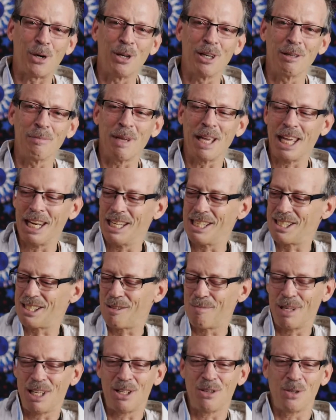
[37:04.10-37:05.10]
Burning Man
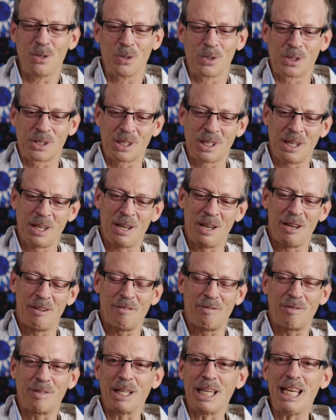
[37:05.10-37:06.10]
is to me, those
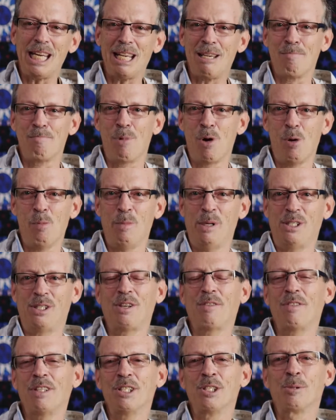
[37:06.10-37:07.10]
fleeting
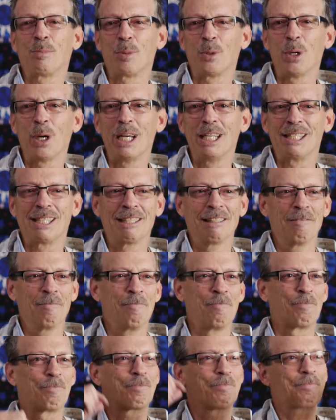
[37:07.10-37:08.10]
moments of inspiration
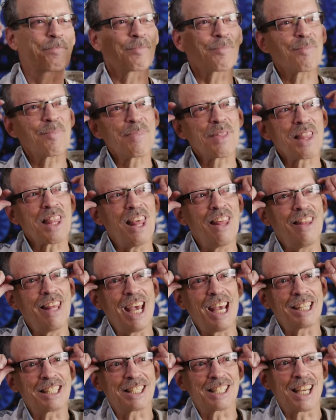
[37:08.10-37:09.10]

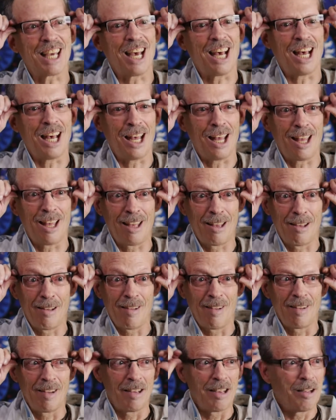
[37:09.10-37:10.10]
that
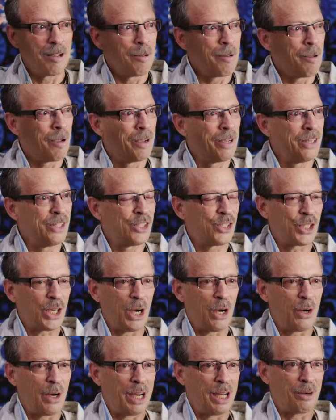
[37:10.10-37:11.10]

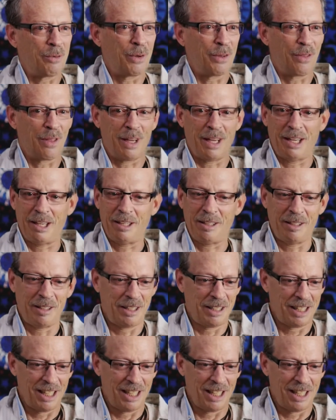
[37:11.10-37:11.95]
sharing with a